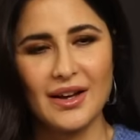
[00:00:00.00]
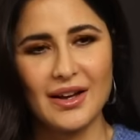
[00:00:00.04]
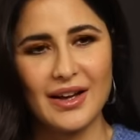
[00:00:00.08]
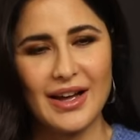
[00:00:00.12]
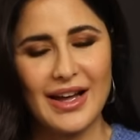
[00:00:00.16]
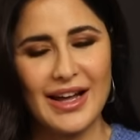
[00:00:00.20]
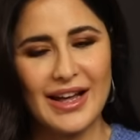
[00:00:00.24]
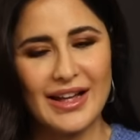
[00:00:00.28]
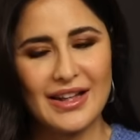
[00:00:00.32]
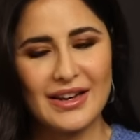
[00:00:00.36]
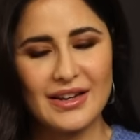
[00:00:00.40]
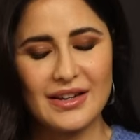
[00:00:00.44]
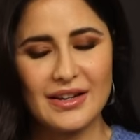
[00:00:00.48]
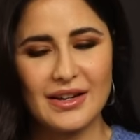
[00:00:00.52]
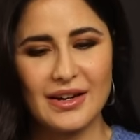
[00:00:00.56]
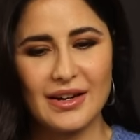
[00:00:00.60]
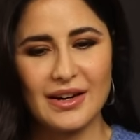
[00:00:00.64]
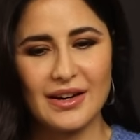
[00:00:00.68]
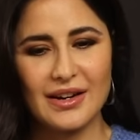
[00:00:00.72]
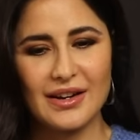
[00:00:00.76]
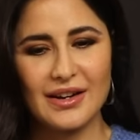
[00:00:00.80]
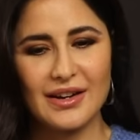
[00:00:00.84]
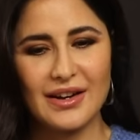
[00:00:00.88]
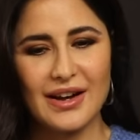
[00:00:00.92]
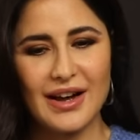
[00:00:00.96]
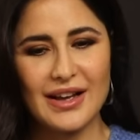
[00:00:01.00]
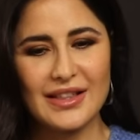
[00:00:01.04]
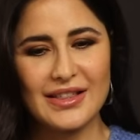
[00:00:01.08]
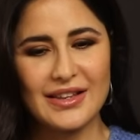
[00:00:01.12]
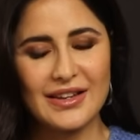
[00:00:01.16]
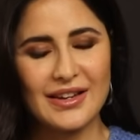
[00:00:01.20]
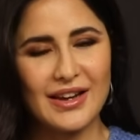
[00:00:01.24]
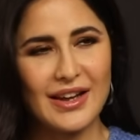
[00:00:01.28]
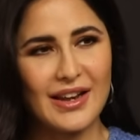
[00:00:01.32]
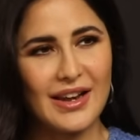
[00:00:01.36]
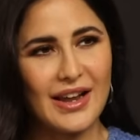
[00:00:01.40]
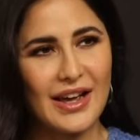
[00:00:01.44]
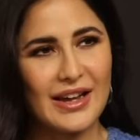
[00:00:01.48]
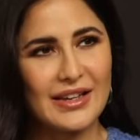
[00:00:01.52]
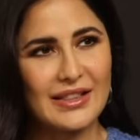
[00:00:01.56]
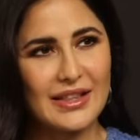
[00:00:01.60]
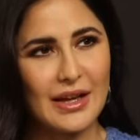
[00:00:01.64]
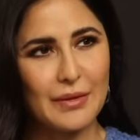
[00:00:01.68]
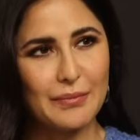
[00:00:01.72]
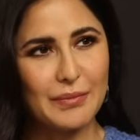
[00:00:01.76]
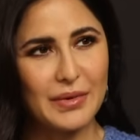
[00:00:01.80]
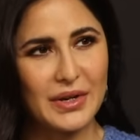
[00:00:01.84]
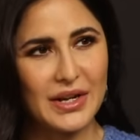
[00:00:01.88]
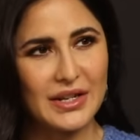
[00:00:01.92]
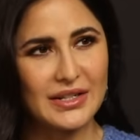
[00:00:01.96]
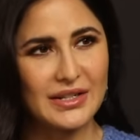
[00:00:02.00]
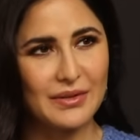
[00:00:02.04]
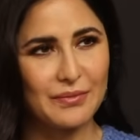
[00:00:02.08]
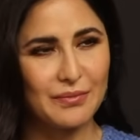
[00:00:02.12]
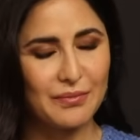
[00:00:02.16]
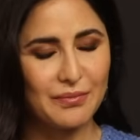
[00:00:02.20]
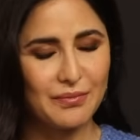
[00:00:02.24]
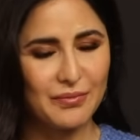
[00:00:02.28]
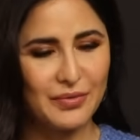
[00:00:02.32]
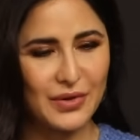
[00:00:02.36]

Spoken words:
And I think I like that because it